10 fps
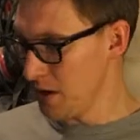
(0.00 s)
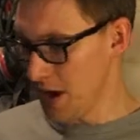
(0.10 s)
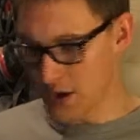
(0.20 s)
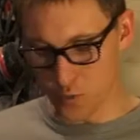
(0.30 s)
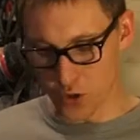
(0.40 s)
I
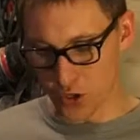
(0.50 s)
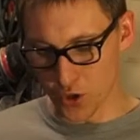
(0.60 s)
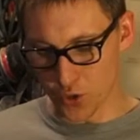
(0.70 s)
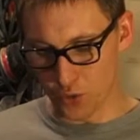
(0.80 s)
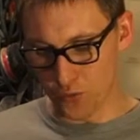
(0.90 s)
didn't want to
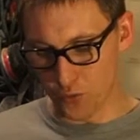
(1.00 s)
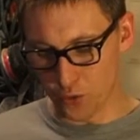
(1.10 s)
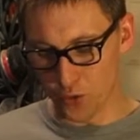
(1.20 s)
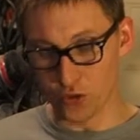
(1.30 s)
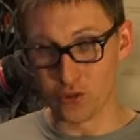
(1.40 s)
go
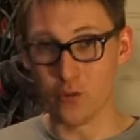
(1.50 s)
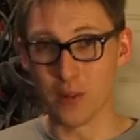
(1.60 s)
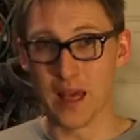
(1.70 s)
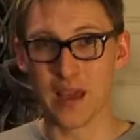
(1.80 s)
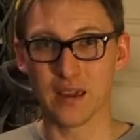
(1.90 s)
for too
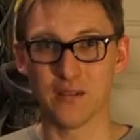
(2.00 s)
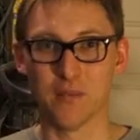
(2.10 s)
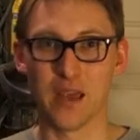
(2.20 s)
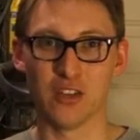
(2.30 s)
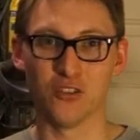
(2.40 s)
black and
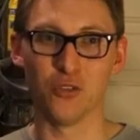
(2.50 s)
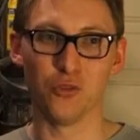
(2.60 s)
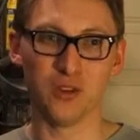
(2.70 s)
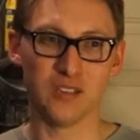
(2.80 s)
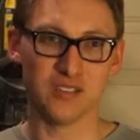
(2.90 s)
make it too
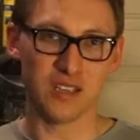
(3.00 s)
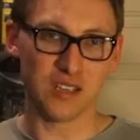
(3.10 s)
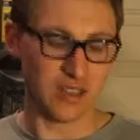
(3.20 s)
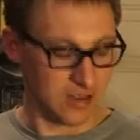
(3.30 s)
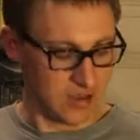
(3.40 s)
realistic.